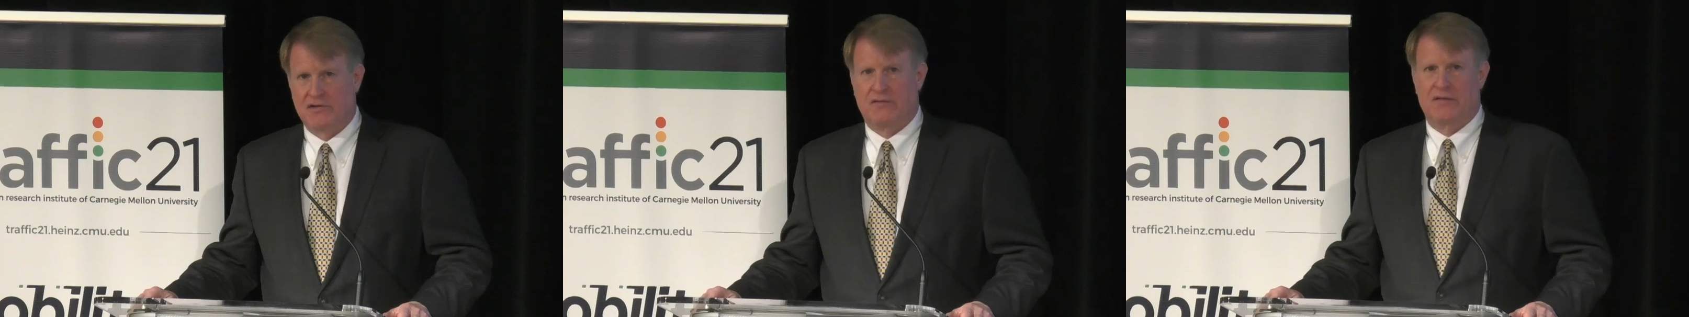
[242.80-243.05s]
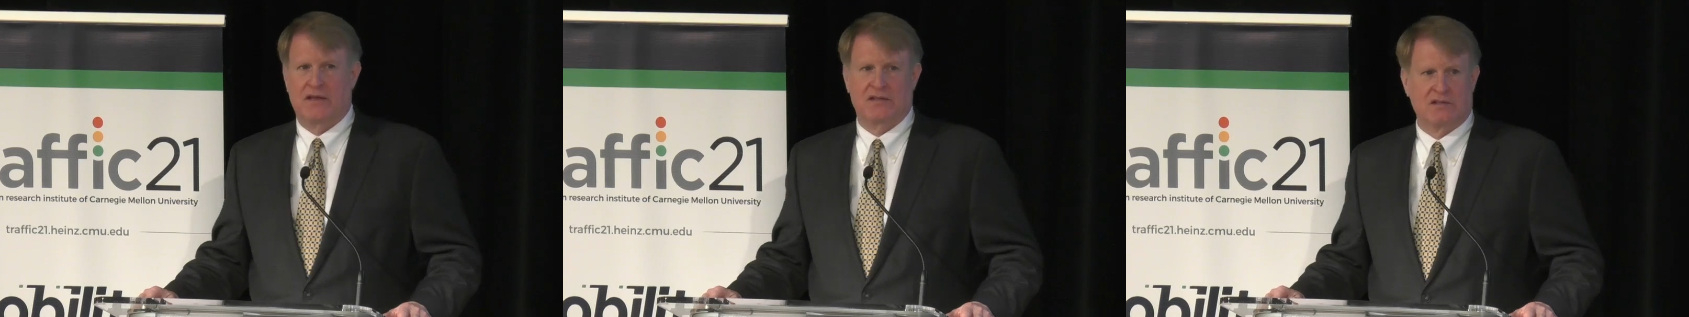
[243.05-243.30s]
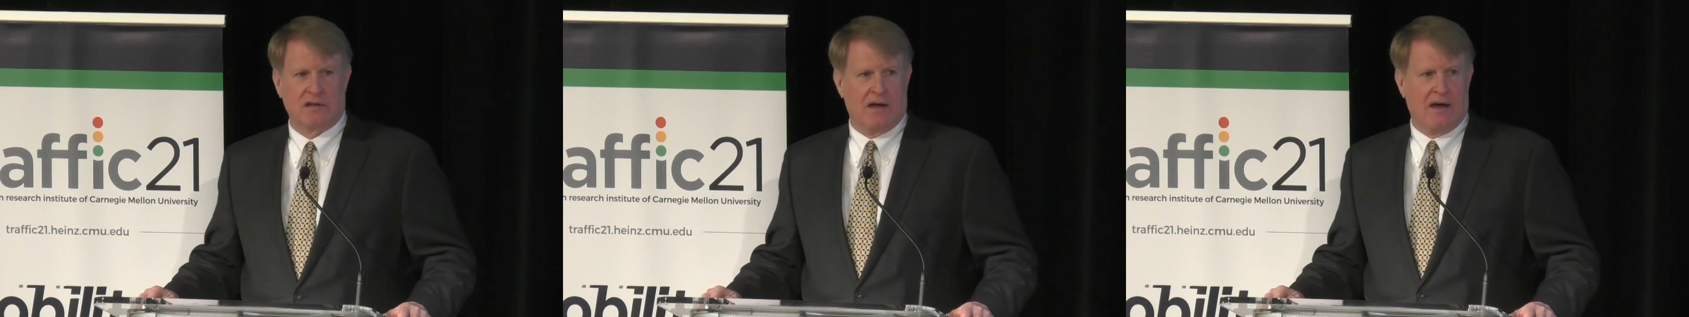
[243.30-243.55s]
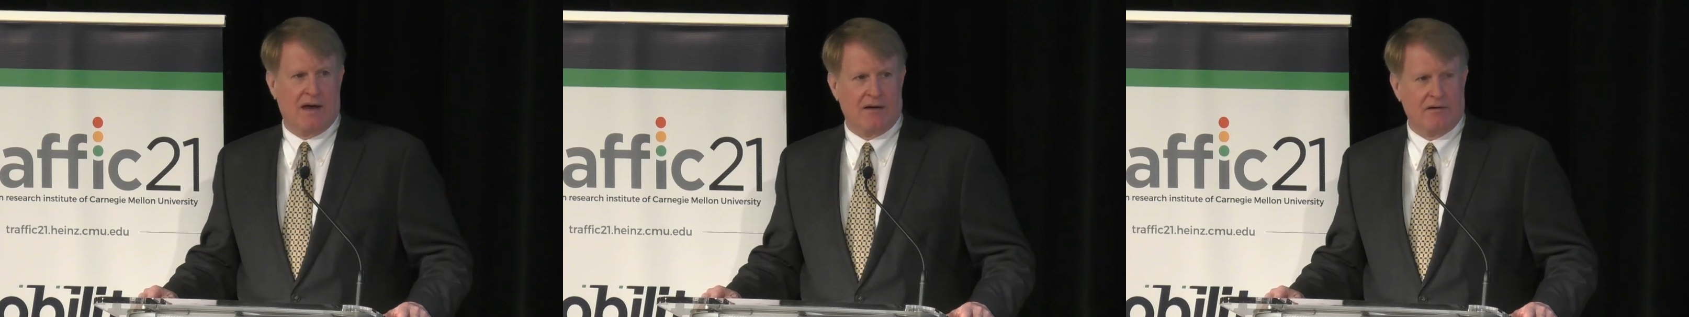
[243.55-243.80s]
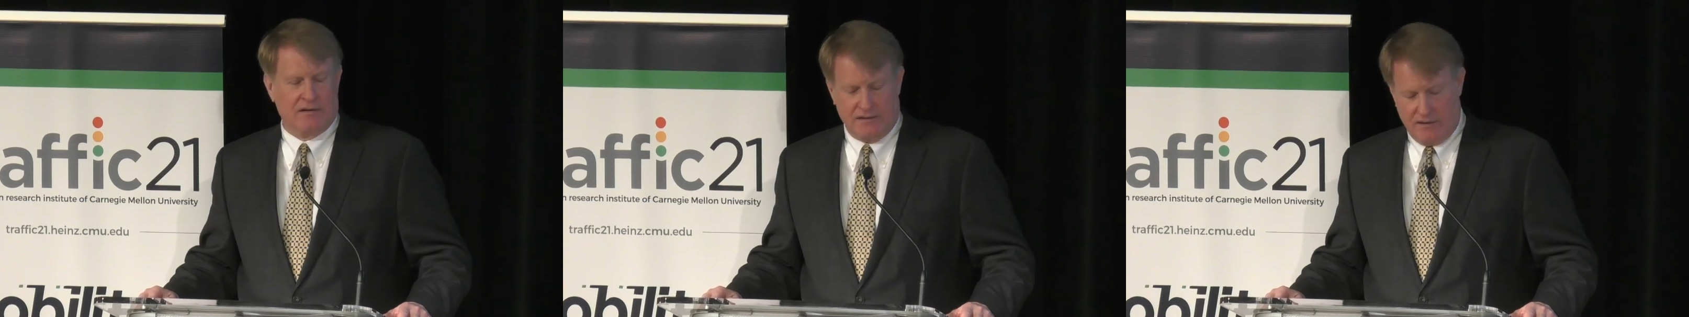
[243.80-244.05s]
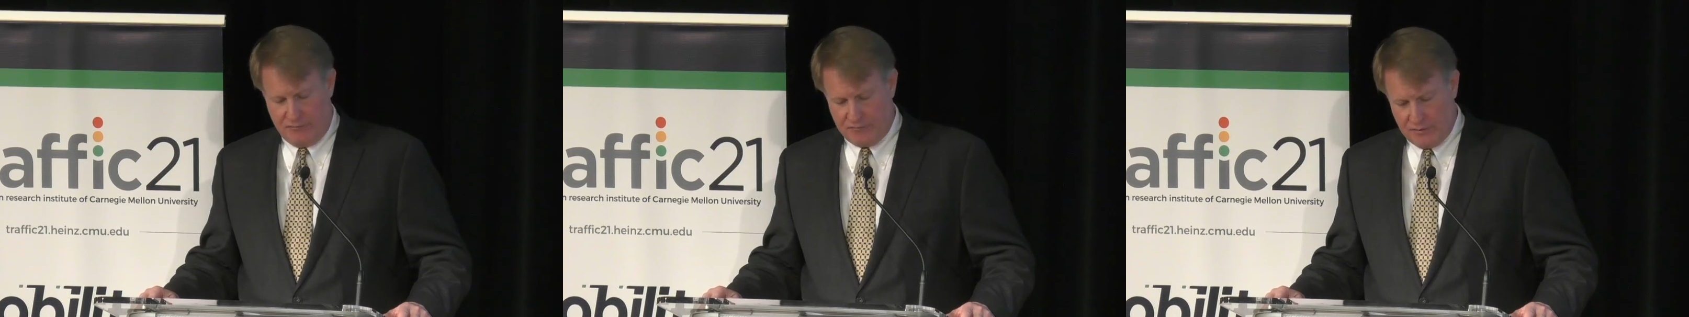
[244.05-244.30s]
of this,
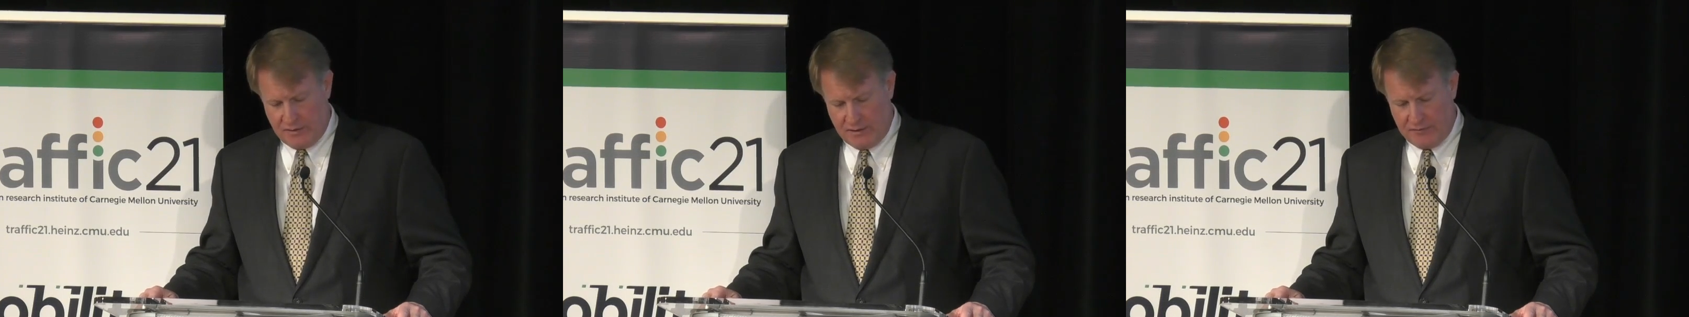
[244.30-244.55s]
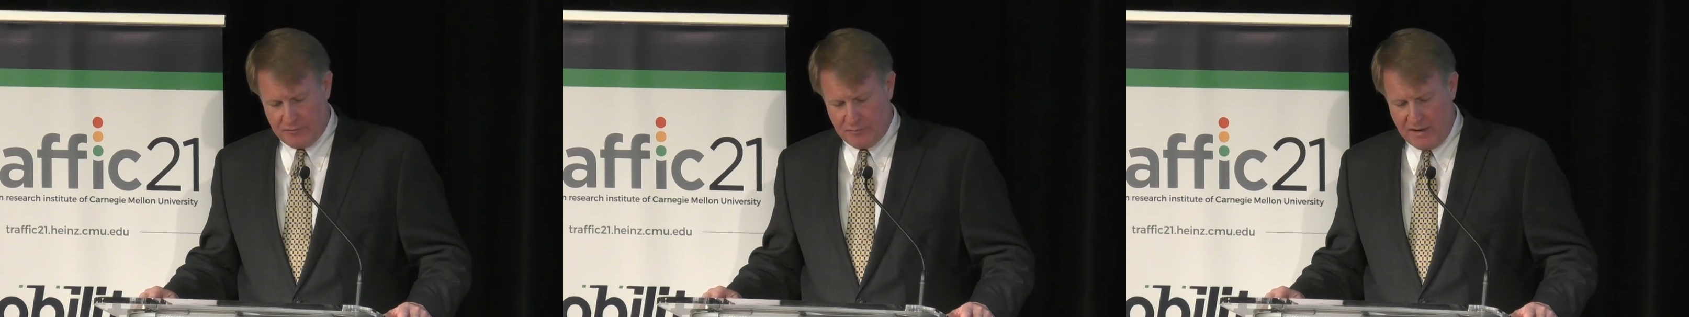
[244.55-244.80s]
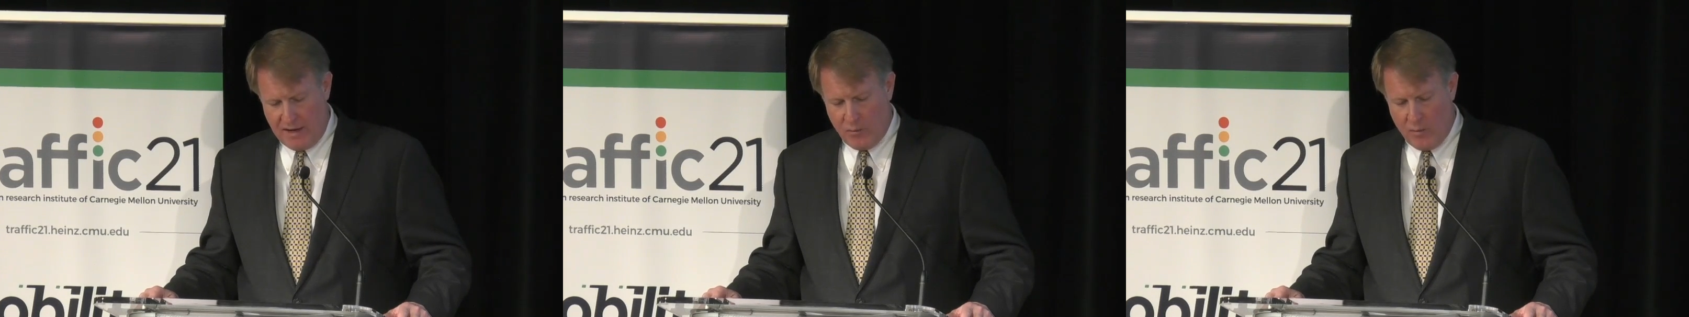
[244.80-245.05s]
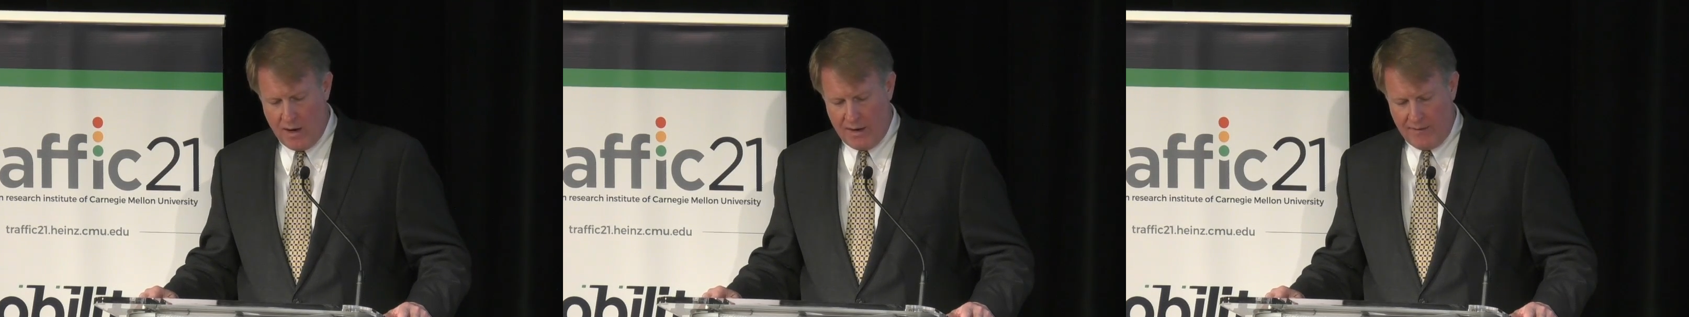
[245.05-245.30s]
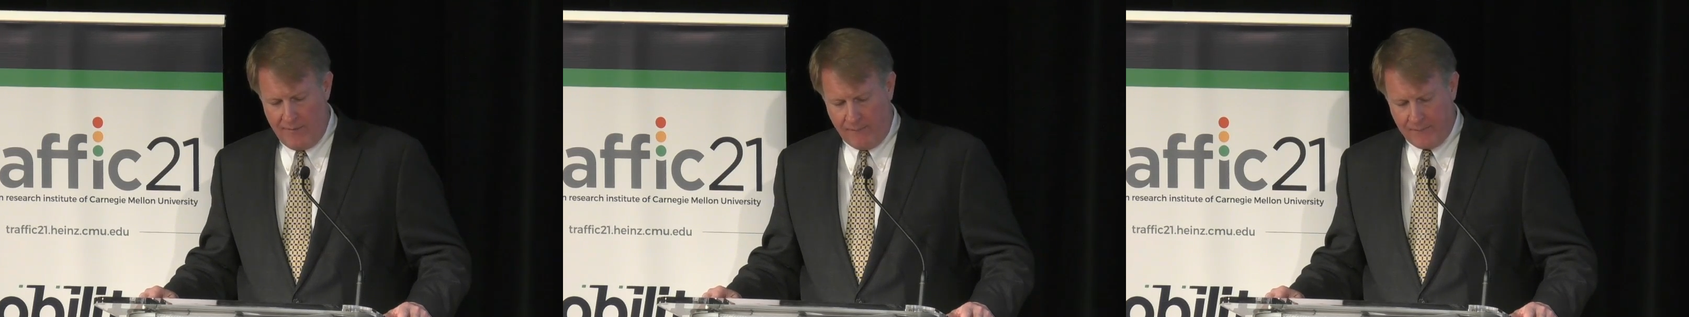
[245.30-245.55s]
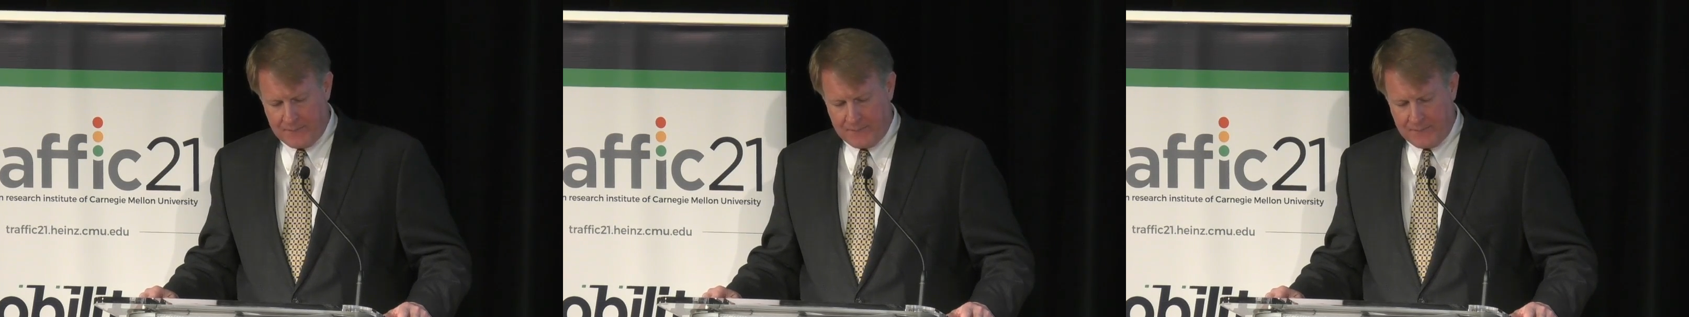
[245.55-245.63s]
literally from day one.